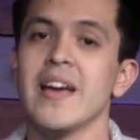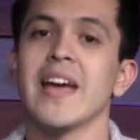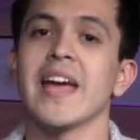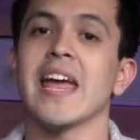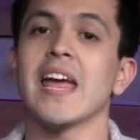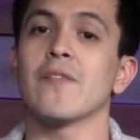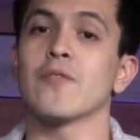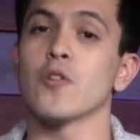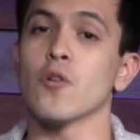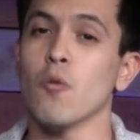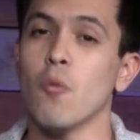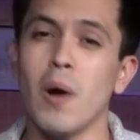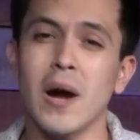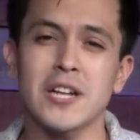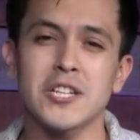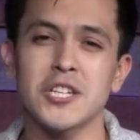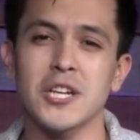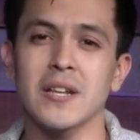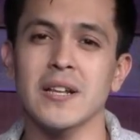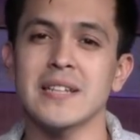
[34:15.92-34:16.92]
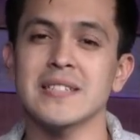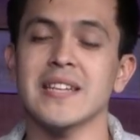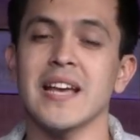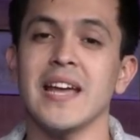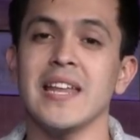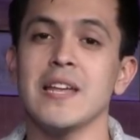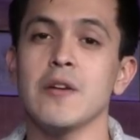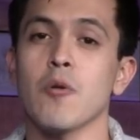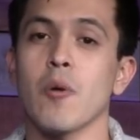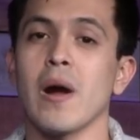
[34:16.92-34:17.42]
If you're watching this
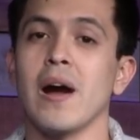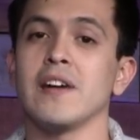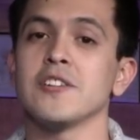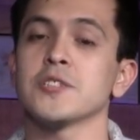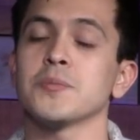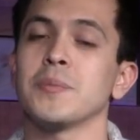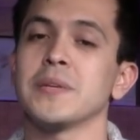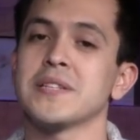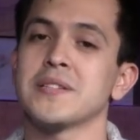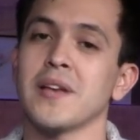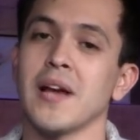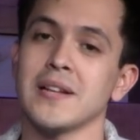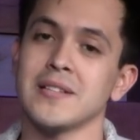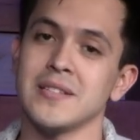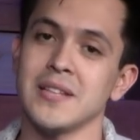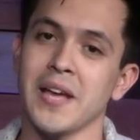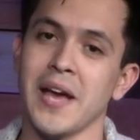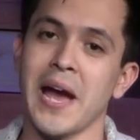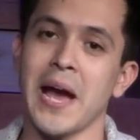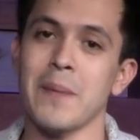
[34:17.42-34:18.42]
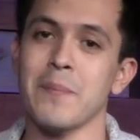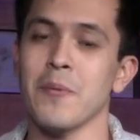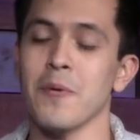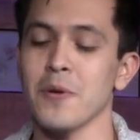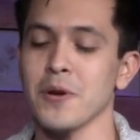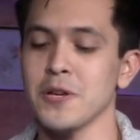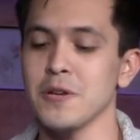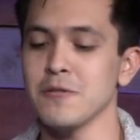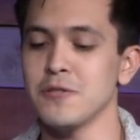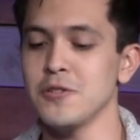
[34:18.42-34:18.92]
anywhere else besides the app or
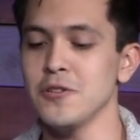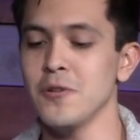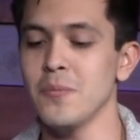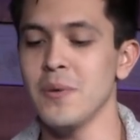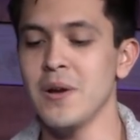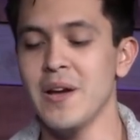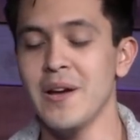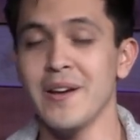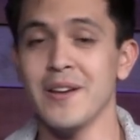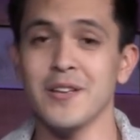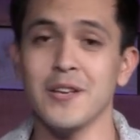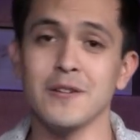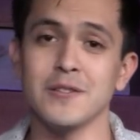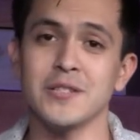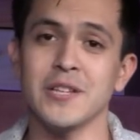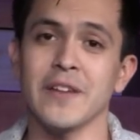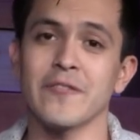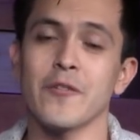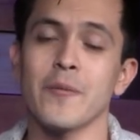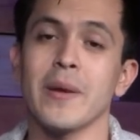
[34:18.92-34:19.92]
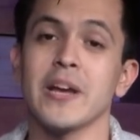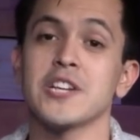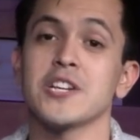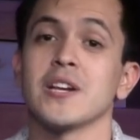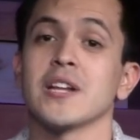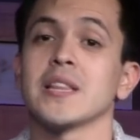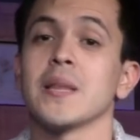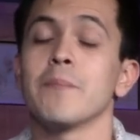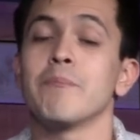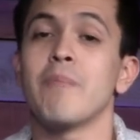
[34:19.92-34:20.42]
YouTube, use the information
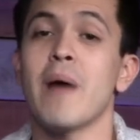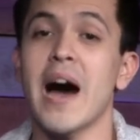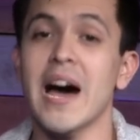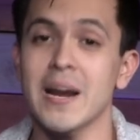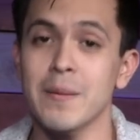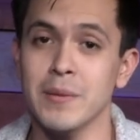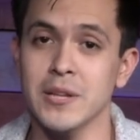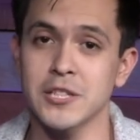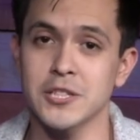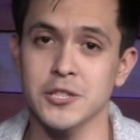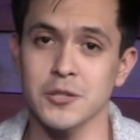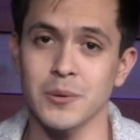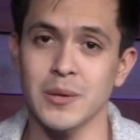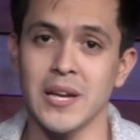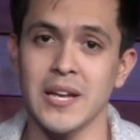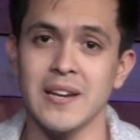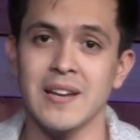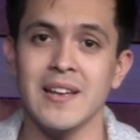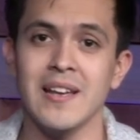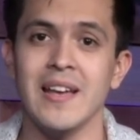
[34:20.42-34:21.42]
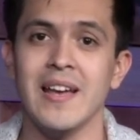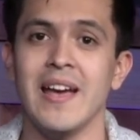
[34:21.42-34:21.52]
at the bottom of the screen.